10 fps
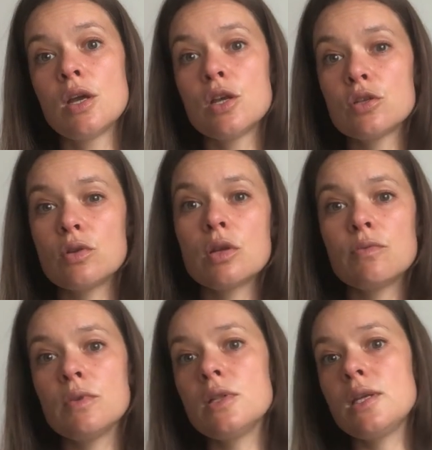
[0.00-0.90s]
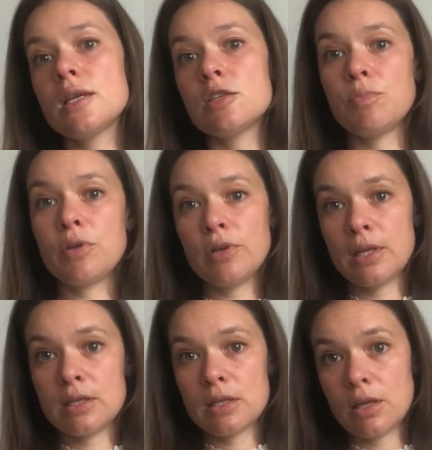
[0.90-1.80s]
so you can really
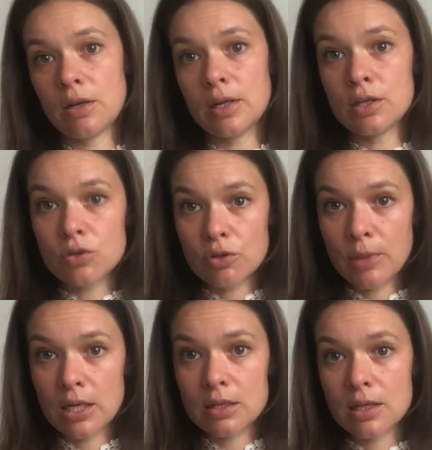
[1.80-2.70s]
experience their instruments.